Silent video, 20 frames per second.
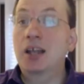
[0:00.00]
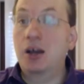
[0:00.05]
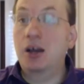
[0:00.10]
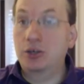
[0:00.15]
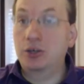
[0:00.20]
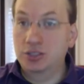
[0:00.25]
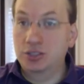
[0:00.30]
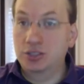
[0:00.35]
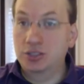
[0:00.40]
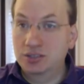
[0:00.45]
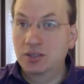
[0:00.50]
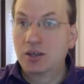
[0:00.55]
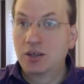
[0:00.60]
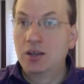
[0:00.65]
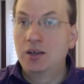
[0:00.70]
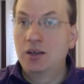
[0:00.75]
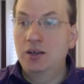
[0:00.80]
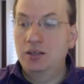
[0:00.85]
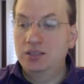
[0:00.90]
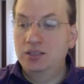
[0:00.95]
largest
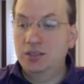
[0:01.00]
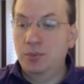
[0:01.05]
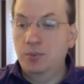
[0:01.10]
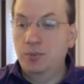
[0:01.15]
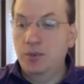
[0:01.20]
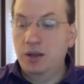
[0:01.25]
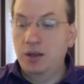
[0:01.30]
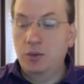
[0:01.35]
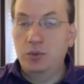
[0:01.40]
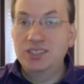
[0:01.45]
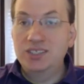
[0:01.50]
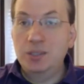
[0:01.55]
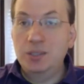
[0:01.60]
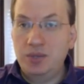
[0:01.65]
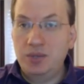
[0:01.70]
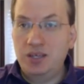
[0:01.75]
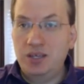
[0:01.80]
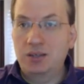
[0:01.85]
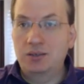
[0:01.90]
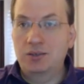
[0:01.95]

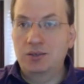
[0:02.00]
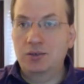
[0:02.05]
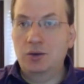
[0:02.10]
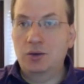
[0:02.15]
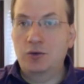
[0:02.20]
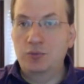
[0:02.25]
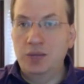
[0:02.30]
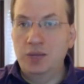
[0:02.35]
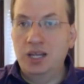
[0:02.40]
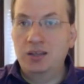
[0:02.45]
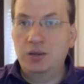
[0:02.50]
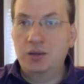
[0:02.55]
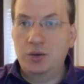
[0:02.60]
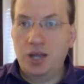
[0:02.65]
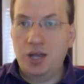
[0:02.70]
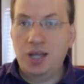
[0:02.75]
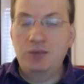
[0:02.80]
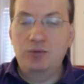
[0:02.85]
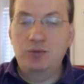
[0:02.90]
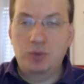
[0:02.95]
recipient of
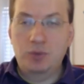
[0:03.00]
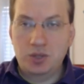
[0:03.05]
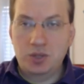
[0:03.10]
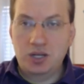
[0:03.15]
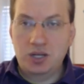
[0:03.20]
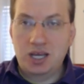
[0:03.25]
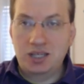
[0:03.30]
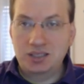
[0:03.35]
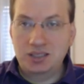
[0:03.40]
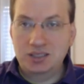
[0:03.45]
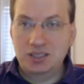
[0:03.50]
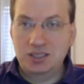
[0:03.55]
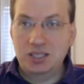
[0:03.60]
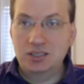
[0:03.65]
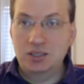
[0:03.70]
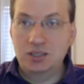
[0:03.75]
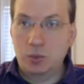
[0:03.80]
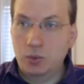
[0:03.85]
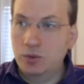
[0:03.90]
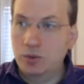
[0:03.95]
military aid from the United States
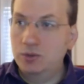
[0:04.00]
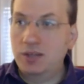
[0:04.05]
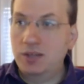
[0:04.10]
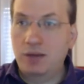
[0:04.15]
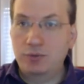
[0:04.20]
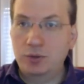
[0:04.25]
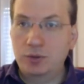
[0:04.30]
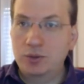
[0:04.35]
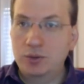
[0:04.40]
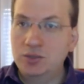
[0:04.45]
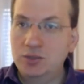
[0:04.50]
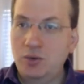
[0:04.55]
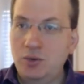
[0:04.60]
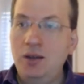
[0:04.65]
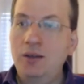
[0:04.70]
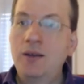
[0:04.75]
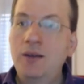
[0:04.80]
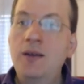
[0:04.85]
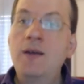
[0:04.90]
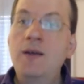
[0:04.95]
in the world after
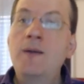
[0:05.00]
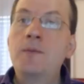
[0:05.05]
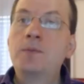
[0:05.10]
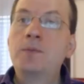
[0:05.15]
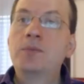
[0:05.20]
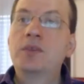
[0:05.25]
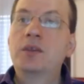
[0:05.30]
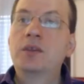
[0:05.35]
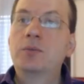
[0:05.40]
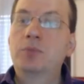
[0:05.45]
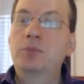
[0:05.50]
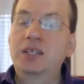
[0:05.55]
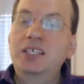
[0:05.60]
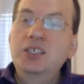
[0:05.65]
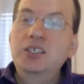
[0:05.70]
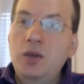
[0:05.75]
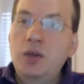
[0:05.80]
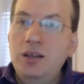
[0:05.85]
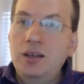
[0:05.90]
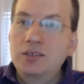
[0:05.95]
Israel. But
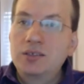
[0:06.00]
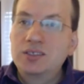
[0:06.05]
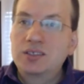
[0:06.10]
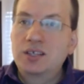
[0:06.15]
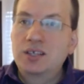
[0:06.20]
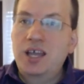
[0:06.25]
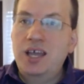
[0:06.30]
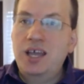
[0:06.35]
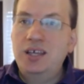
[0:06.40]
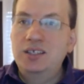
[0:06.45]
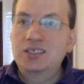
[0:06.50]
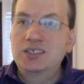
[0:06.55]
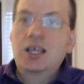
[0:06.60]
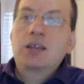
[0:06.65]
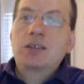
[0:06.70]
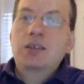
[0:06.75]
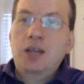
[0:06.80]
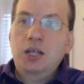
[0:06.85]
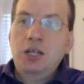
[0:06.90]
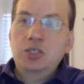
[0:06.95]
Israel's aid is
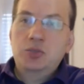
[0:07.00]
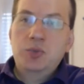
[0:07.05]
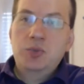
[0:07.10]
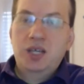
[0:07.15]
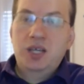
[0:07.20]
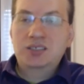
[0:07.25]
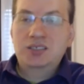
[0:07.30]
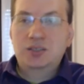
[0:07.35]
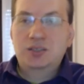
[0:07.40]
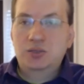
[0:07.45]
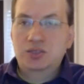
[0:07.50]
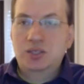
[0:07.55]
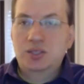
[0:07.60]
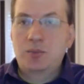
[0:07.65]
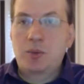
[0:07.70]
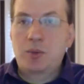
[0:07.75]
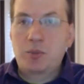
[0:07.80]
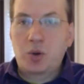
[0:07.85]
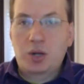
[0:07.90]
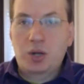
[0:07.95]
untouched because there is the
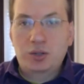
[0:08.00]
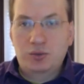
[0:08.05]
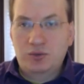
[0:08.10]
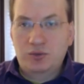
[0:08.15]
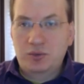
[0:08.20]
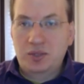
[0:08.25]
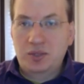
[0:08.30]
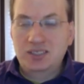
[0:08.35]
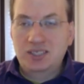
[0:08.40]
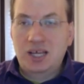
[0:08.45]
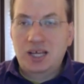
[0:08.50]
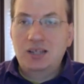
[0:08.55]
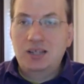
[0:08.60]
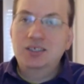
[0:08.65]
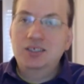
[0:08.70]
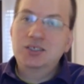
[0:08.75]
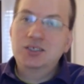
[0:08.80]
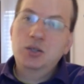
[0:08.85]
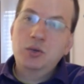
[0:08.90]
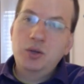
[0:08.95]
memorandum of
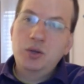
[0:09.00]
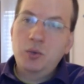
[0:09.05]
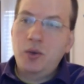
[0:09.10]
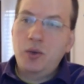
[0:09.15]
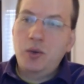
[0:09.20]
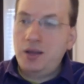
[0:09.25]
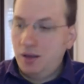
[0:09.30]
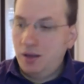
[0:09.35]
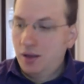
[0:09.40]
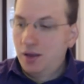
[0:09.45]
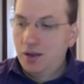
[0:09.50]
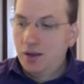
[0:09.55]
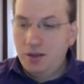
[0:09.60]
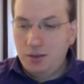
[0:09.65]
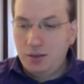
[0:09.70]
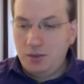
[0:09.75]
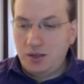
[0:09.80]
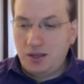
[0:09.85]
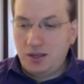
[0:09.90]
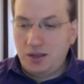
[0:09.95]
understanding. So in a way,
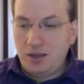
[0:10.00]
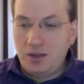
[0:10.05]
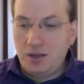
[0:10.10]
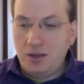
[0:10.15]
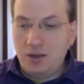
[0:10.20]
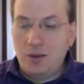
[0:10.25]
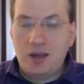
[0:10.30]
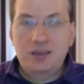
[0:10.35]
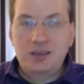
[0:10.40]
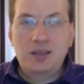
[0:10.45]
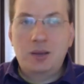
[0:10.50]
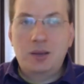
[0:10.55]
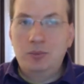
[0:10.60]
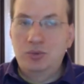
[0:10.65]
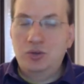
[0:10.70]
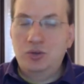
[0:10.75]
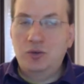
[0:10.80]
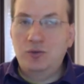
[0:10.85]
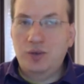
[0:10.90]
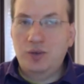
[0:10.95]
the
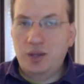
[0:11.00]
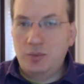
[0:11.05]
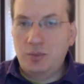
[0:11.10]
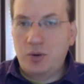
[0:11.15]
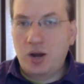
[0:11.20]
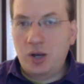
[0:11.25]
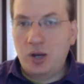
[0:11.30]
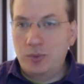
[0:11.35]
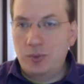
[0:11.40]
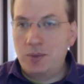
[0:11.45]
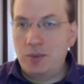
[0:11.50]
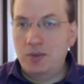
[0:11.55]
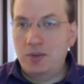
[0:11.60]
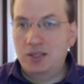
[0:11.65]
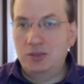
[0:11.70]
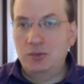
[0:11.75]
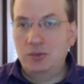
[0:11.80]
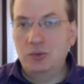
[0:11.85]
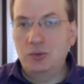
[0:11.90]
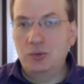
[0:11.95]
attempt of Barack
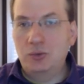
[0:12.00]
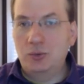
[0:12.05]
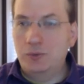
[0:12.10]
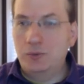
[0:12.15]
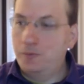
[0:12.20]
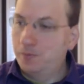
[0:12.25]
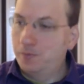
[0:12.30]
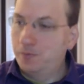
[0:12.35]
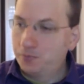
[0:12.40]
Obama to